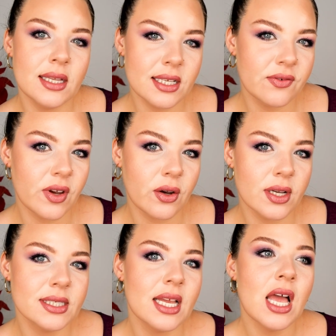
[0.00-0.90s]
in this
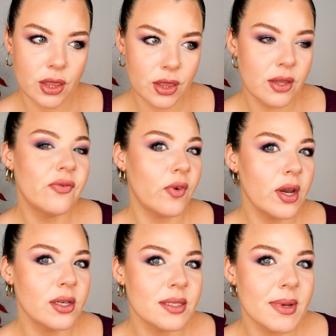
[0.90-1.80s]
fragrance, the
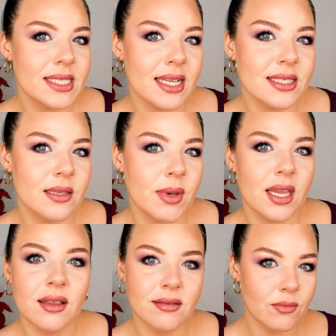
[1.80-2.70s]
fragrance makes sense to
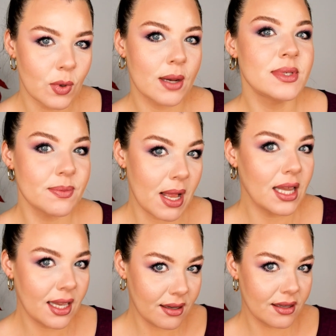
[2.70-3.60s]
me. What I'm
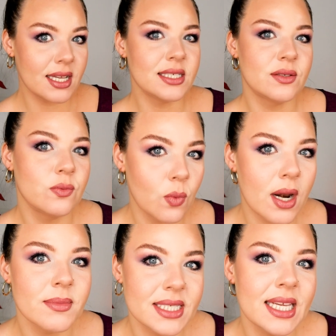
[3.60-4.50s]
smelling is what
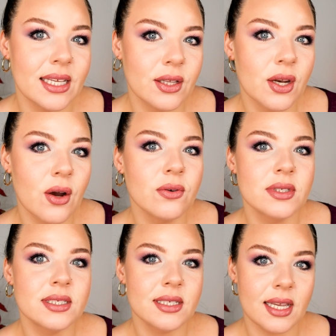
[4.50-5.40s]
I'm seeing in the
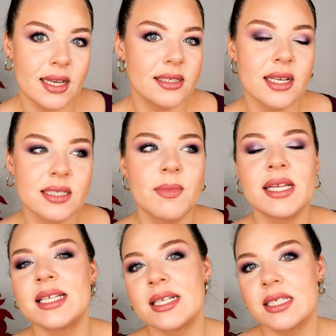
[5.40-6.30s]
notes. It does
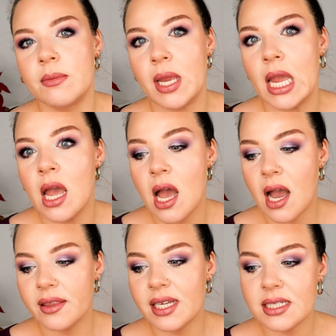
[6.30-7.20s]
make sense to me.
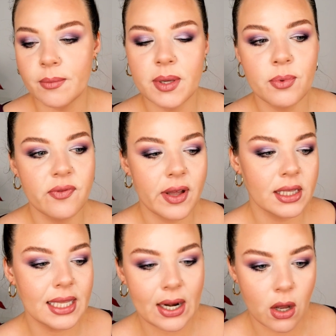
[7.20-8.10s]
I think some people
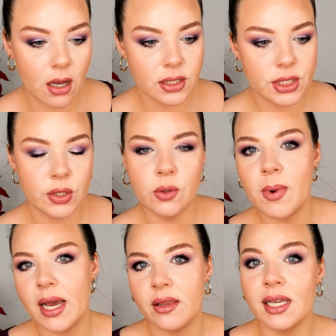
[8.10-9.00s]
felt led on too
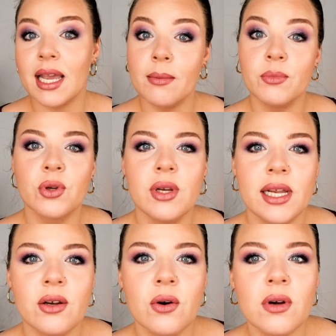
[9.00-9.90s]
by the crème
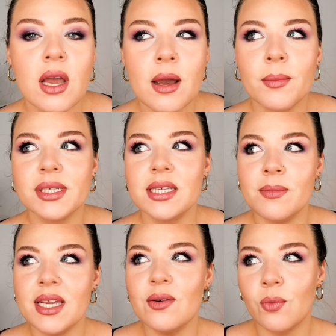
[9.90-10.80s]
brûlée note, but to
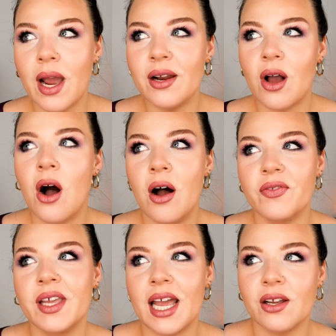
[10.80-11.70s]
me, right off
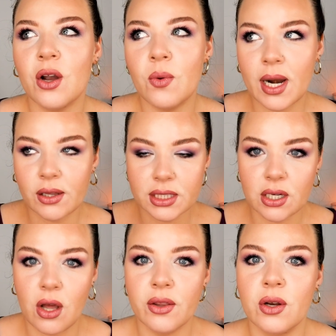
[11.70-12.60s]
the get-go, when I looked
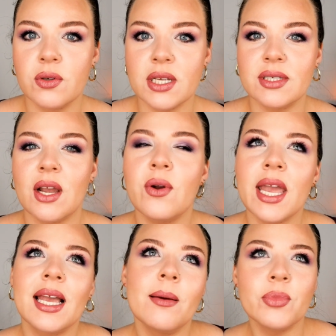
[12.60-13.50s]
at all the notes, I was like, okay,
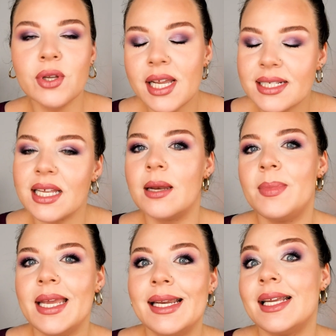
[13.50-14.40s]
crème brûlée is going to be an